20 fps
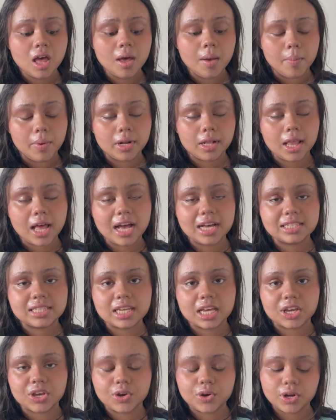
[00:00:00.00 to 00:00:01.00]
But alas,
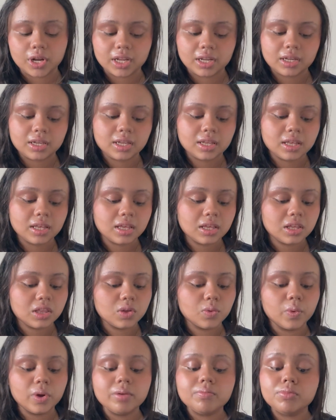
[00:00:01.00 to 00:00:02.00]
I couldn't.
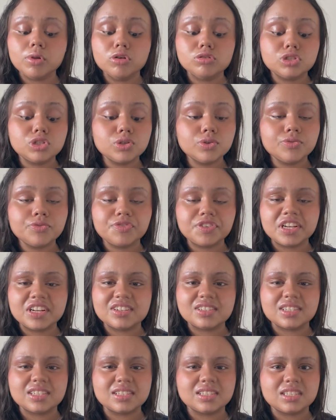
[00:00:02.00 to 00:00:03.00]
The wind blew too
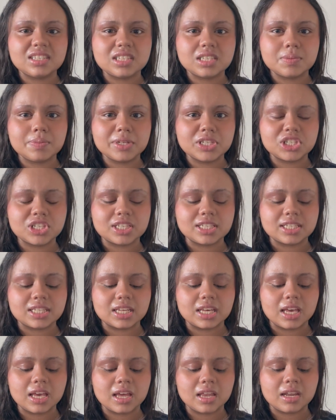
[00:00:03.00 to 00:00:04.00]
fierce and
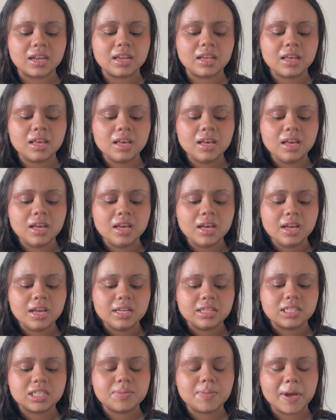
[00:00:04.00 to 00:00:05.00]
suspiciously, and
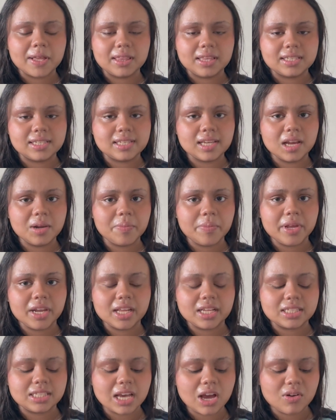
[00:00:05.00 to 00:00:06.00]
despite the sun
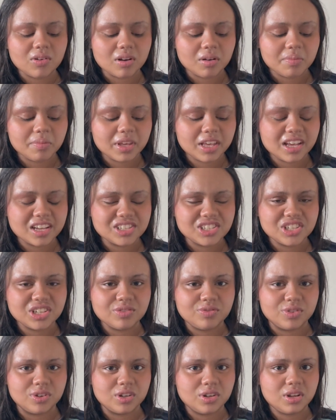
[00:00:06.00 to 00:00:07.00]
beating down on me, I
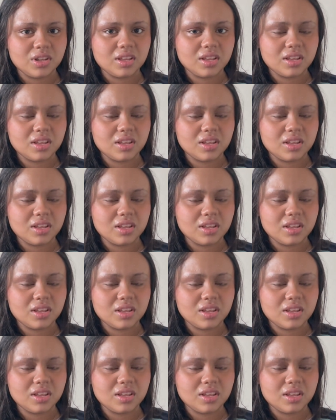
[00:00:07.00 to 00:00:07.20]
shivered.